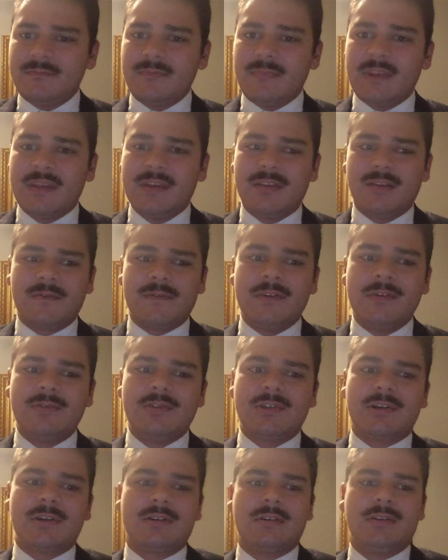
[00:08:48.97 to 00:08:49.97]
in the
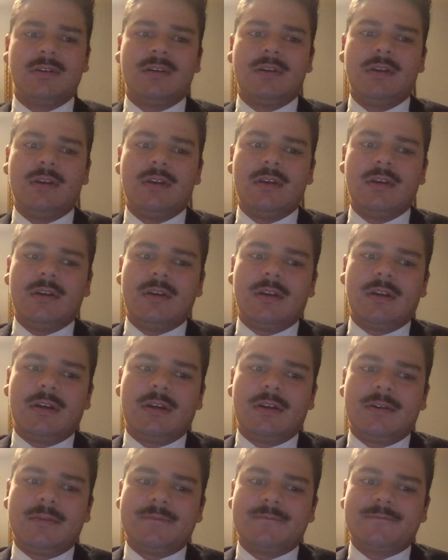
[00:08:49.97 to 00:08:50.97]
future.
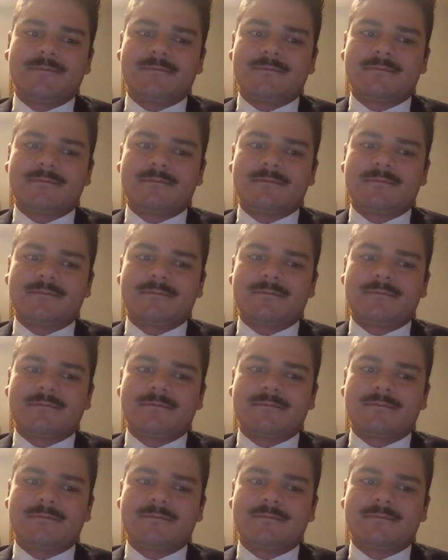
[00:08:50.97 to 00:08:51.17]
The